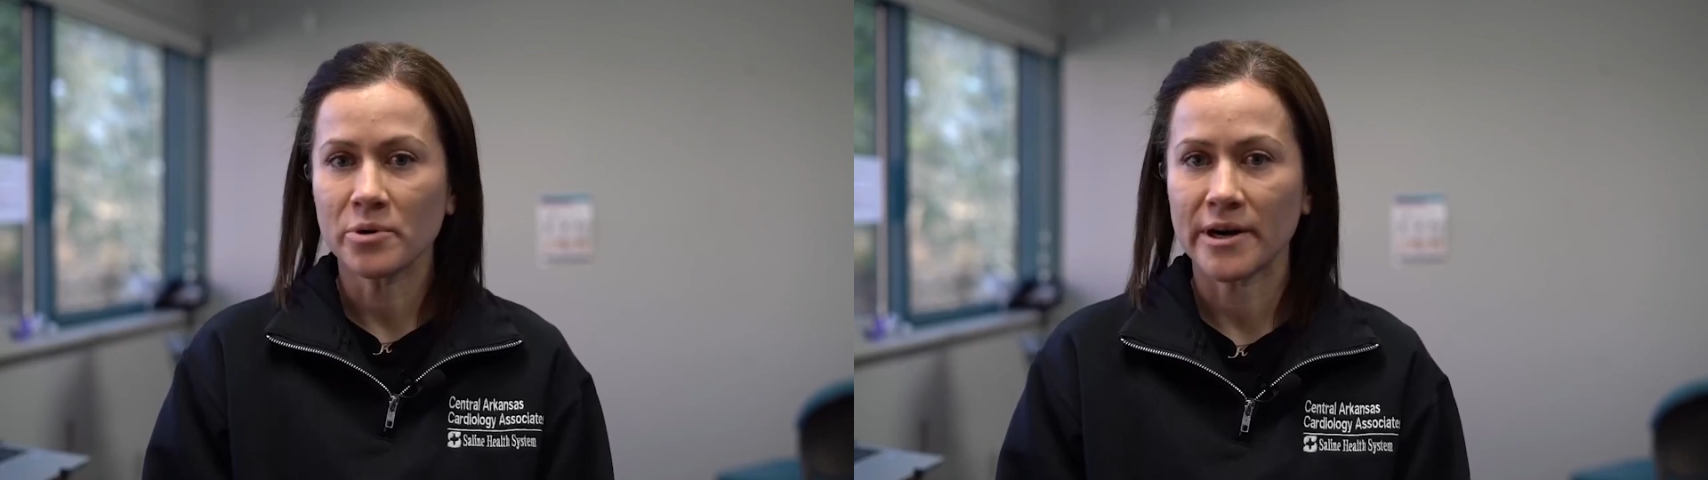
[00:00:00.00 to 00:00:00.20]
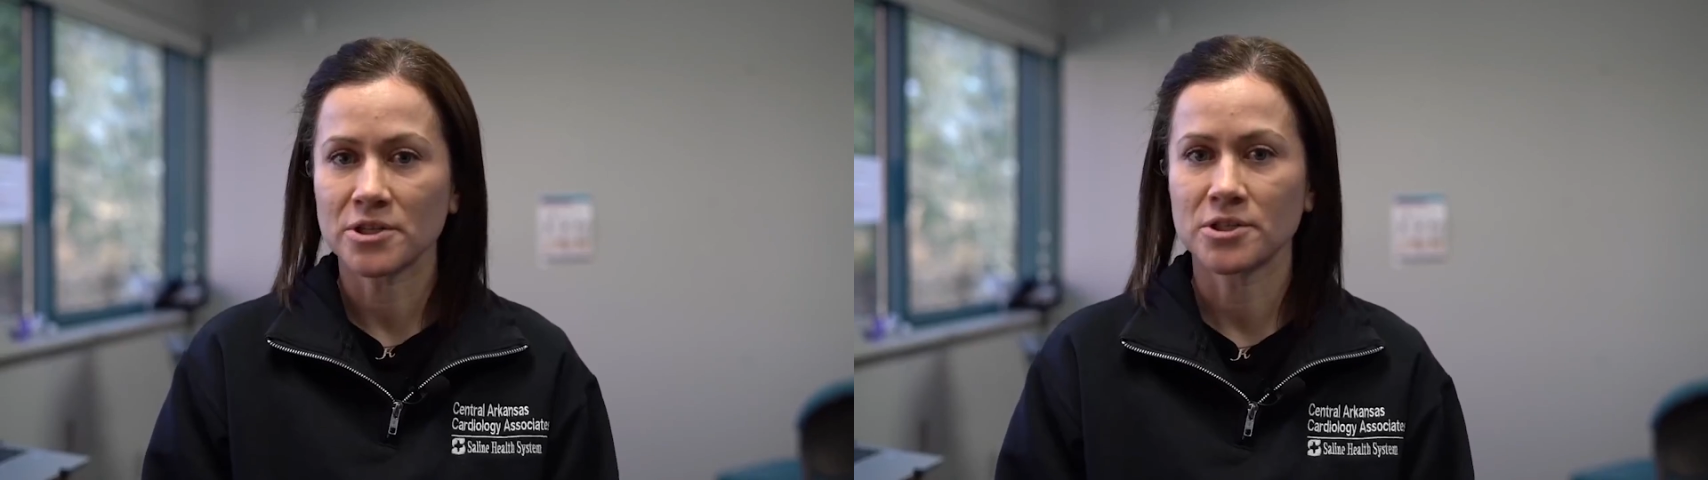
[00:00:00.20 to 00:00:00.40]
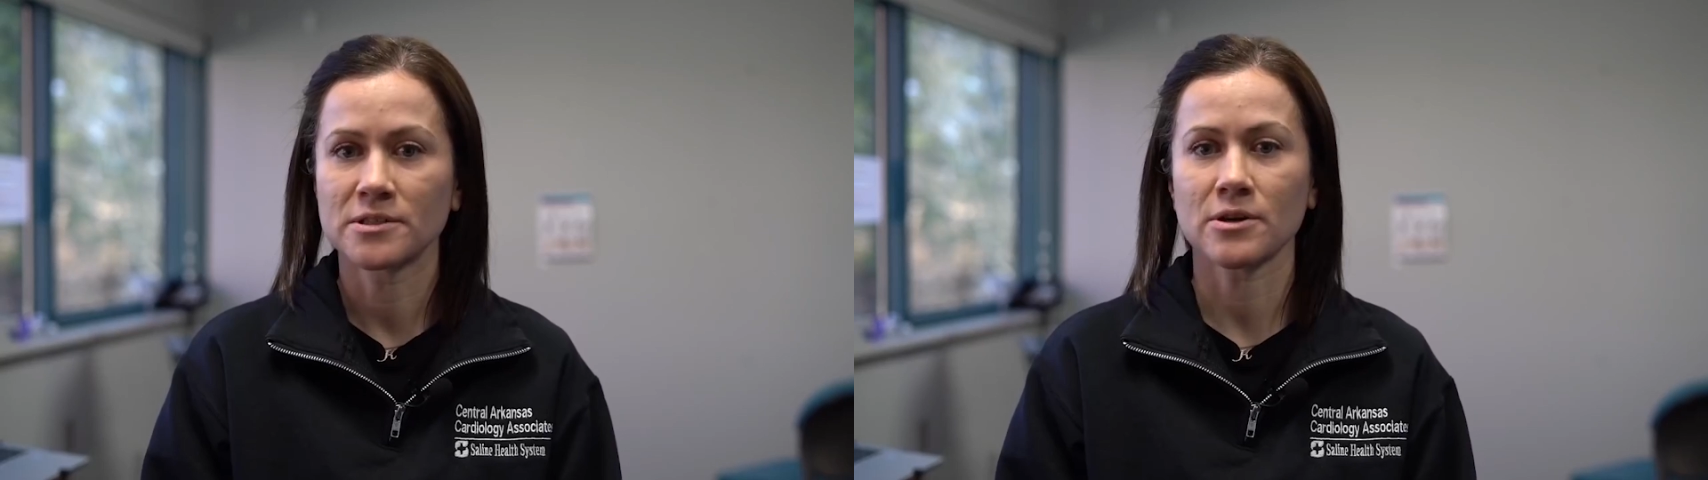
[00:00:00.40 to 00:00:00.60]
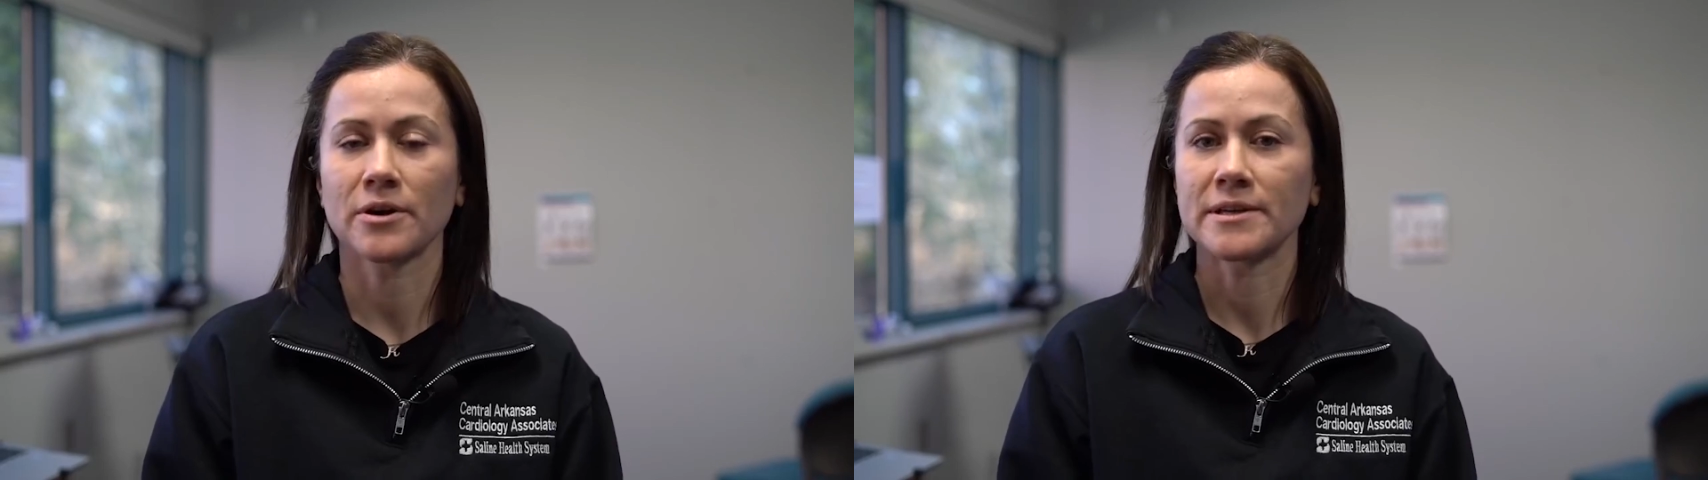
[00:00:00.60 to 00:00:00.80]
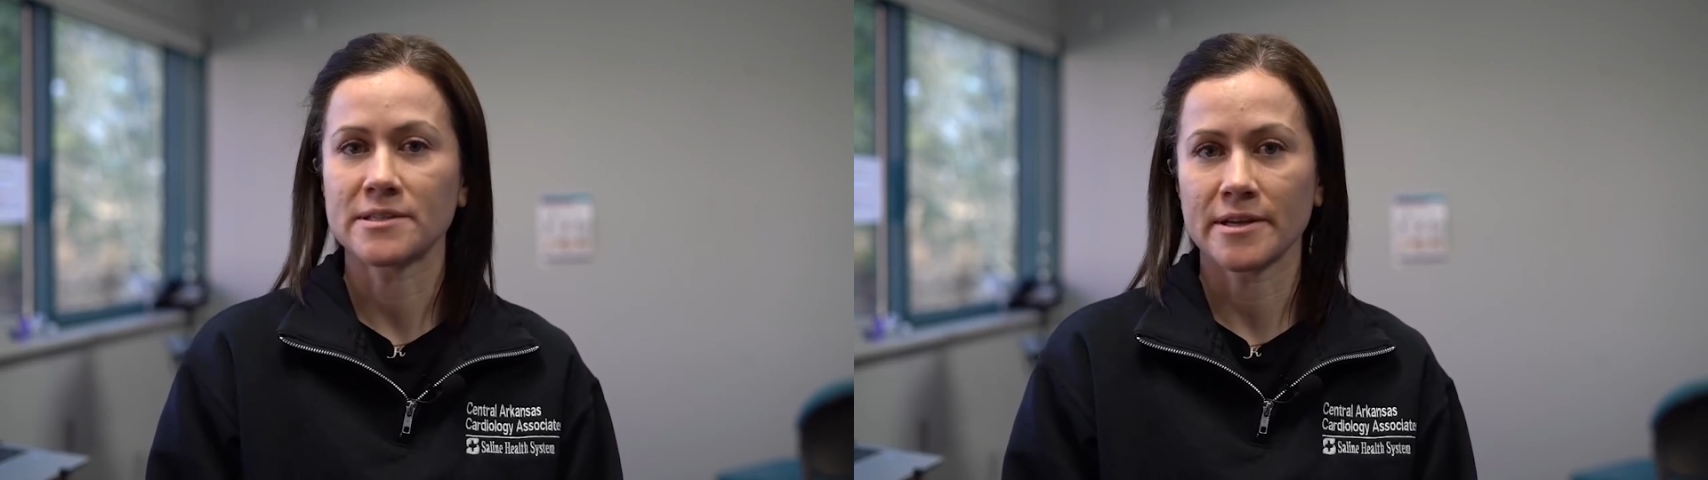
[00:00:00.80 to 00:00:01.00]
compressions
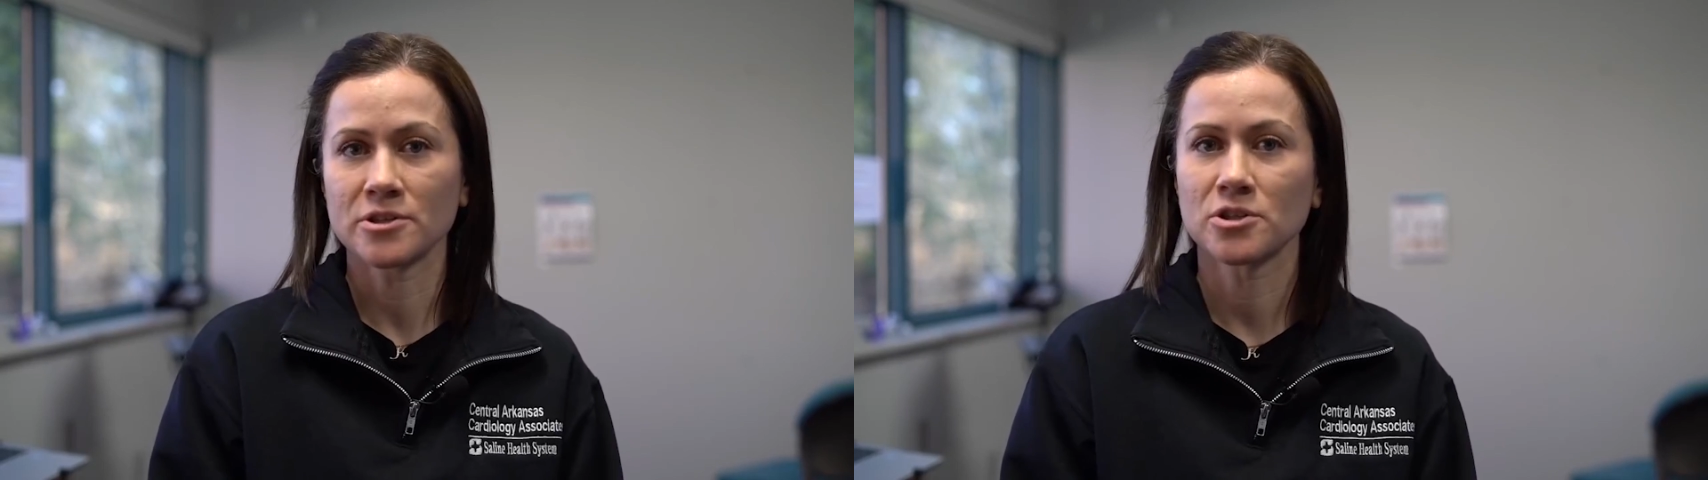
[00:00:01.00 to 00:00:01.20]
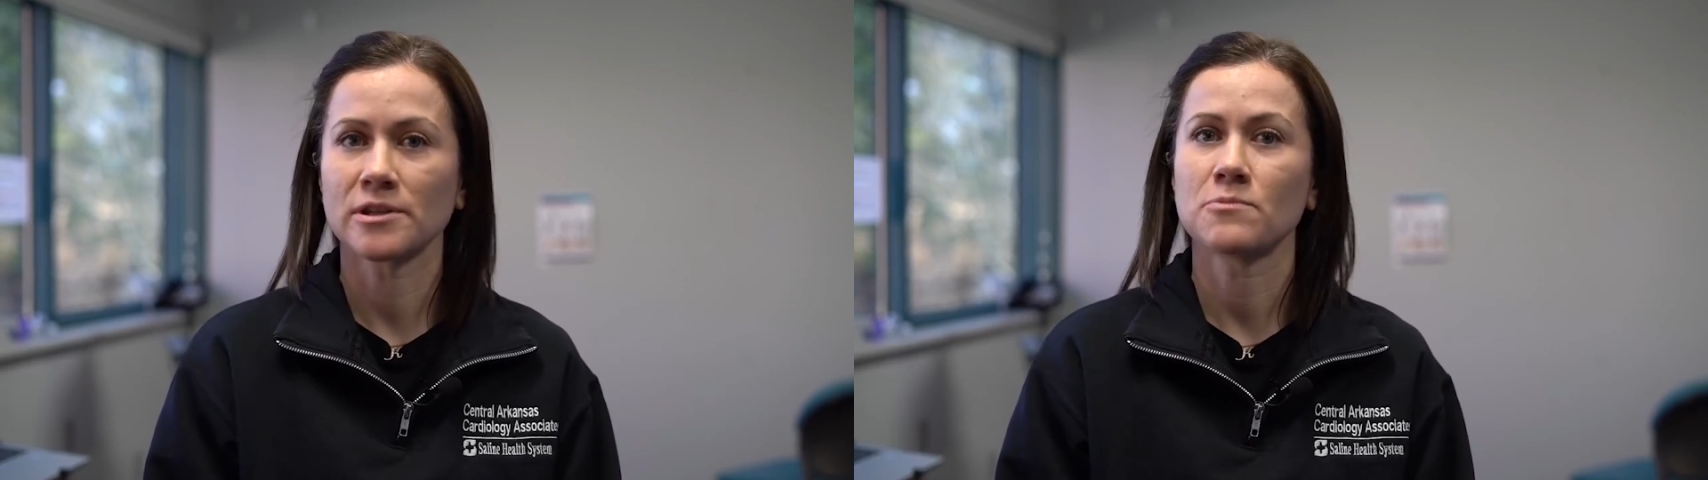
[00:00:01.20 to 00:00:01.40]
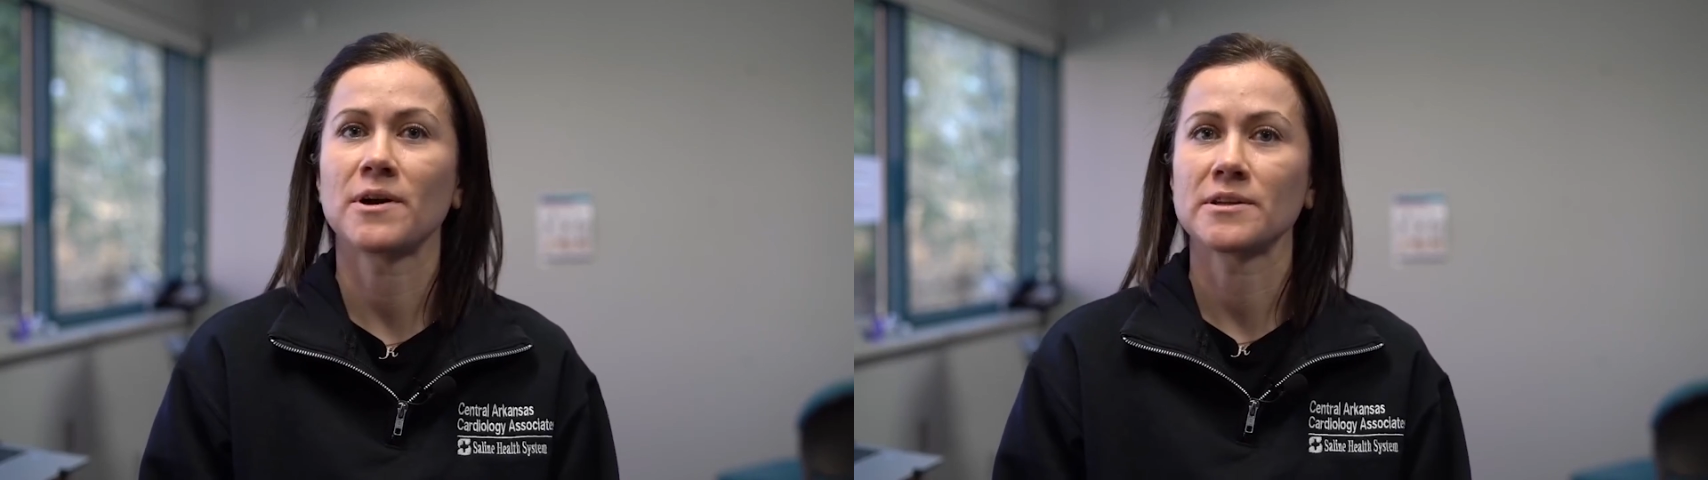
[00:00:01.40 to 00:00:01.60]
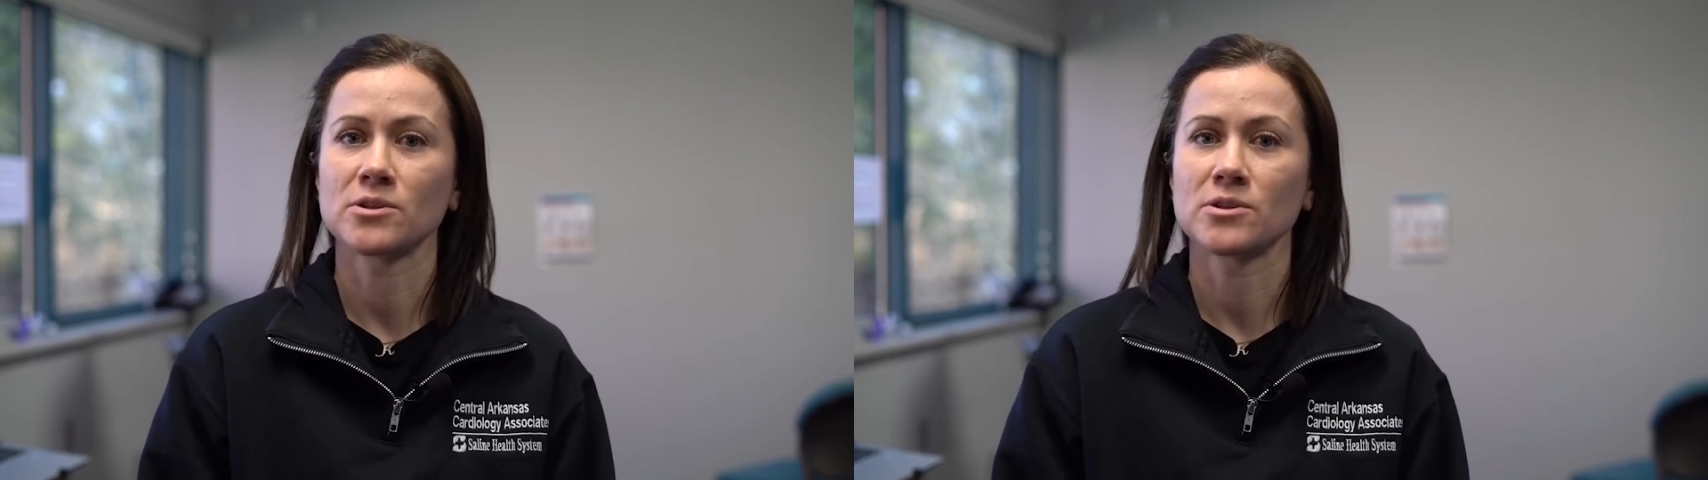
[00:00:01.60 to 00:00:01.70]
are essentially what